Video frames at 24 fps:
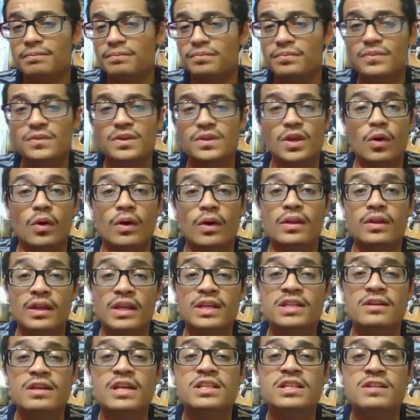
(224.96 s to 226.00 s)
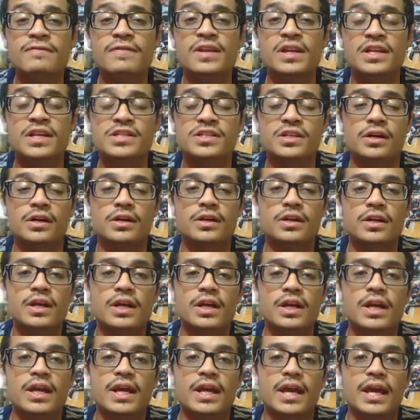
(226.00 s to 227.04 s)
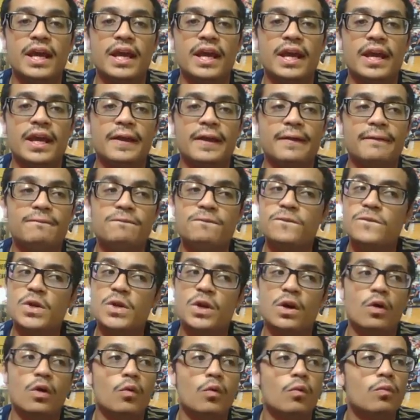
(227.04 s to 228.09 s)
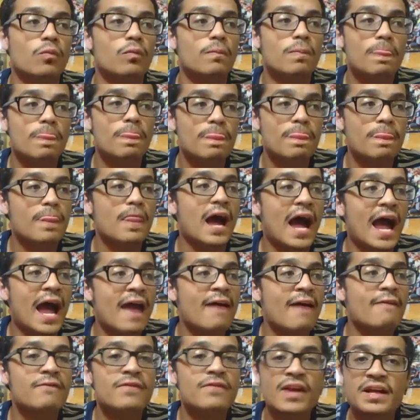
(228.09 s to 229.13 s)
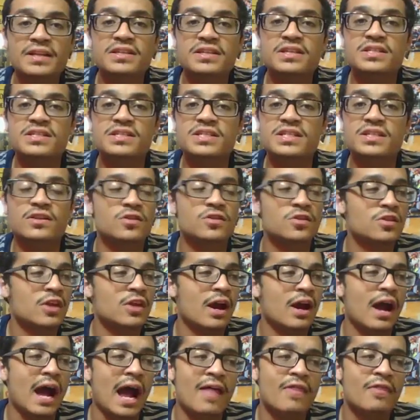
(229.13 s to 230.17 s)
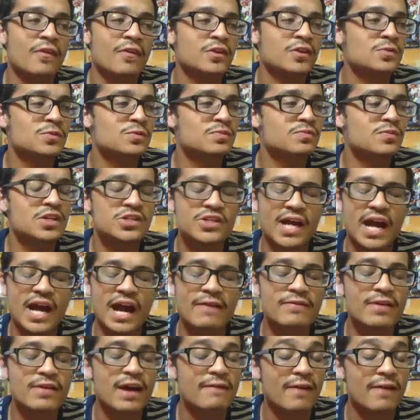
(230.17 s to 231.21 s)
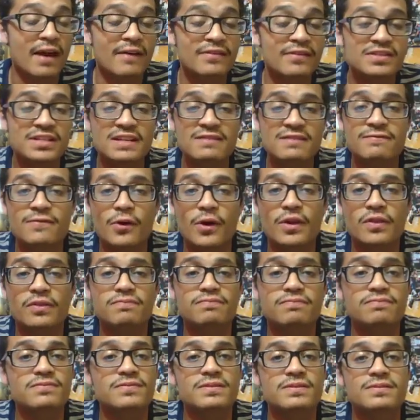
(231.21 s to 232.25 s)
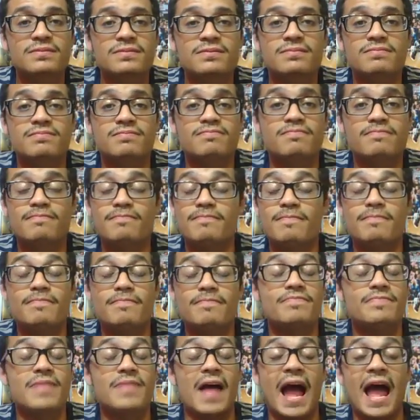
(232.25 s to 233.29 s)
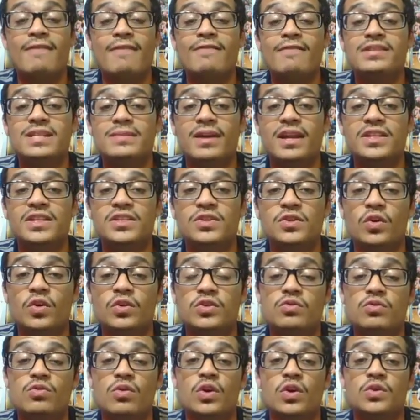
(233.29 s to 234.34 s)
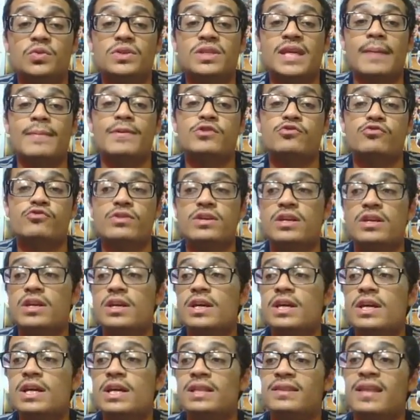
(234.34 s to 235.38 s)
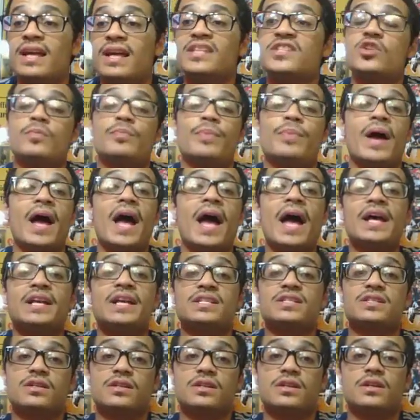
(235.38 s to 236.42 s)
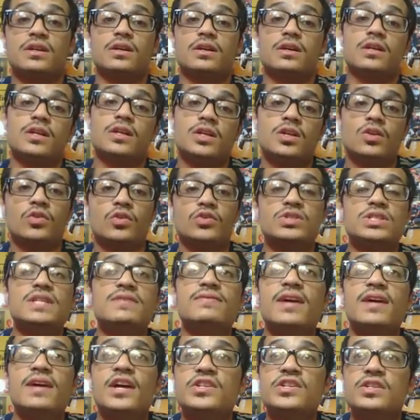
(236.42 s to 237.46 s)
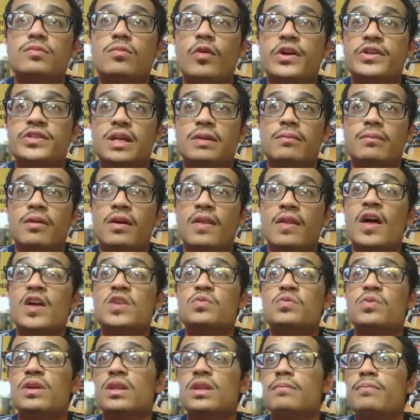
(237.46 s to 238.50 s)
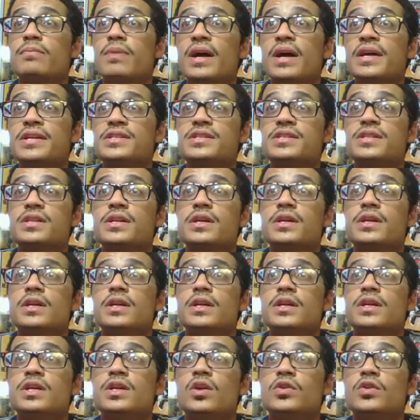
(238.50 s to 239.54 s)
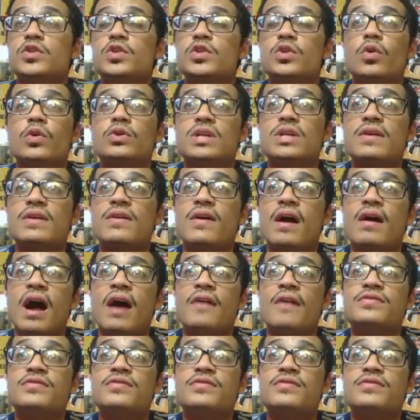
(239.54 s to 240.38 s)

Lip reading: you know, he's a Phoenix Sun, and you know, I have yet to see I've seen very. I haven't seen many duos with the chemistry that surpassed, you know, Steve Nash and Amare Stoudemeire. That was one of the best, you know, duos I've